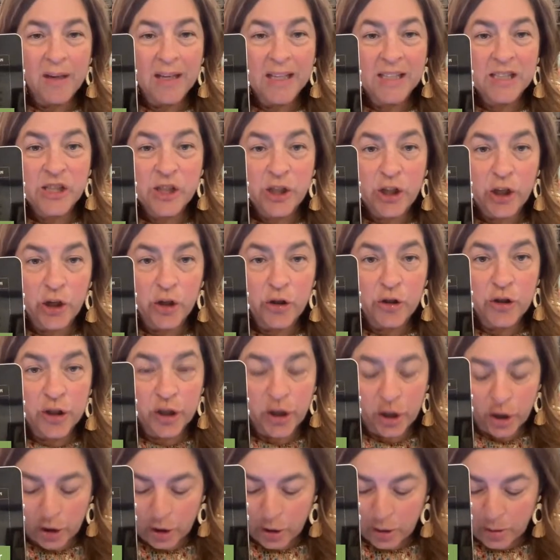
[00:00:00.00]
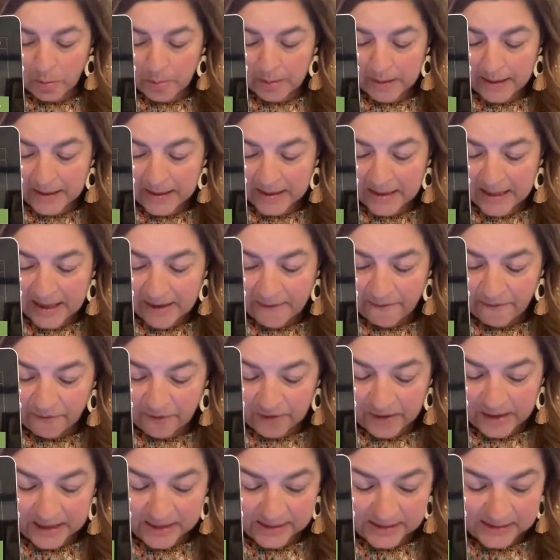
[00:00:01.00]
is YouTube,
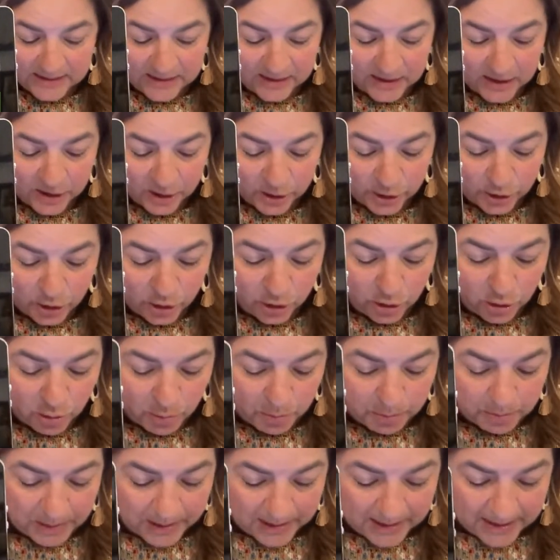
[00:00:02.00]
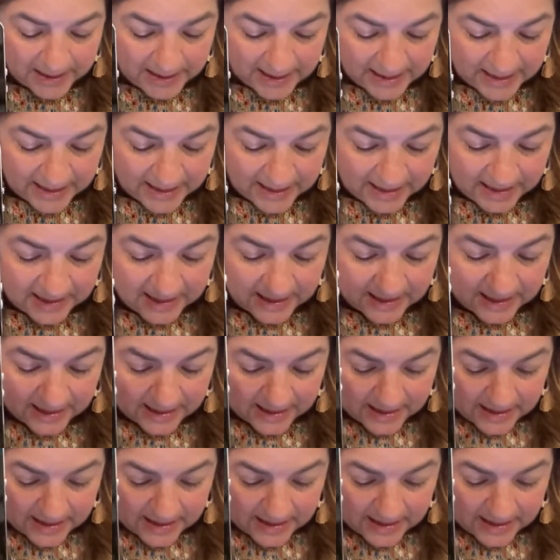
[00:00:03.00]
Netflix, Google Play,